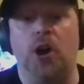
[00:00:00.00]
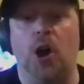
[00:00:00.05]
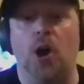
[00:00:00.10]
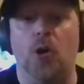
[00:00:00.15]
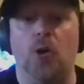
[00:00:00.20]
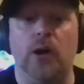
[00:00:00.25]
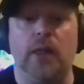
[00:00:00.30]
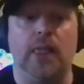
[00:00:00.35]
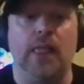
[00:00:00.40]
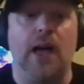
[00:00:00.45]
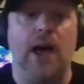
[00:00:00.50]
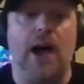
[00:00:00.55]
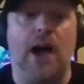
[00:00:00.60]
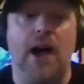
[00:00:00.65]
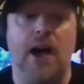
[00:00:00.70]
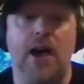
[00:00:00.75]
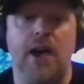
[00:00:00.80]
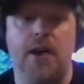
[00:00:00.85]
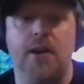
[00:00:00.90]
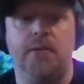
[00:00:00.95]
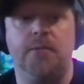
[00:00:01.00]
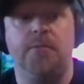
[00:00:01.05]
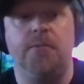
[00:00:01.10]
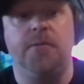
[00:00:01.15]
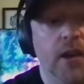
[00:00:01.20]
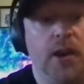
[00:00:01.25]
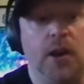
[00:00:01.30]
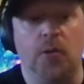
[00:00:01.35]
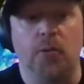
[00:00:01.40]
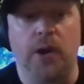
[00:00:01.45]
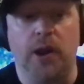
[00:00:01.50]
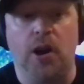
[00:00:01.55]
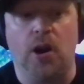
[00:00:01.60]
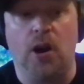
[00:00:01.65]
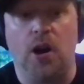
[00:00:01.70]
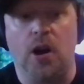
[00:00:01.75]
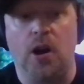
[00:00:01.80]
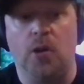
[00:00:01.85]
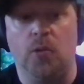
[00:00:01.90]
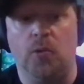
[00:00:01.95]
going live. Here we
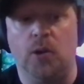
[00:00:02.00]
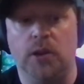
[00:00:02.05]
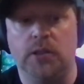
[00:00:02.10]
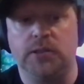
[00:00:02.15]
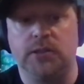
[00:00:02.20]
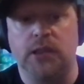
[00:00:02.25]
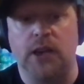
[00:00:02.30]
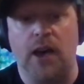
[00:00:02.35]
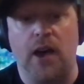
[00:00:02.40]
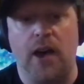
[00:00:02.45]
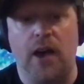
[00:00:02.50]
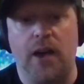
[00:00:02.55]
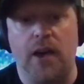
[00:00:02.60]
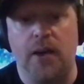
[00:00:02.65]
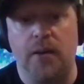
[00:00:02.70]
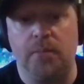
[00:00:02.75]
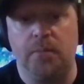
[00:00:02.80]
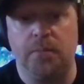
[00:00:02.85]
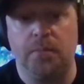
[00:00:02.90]
are, one time.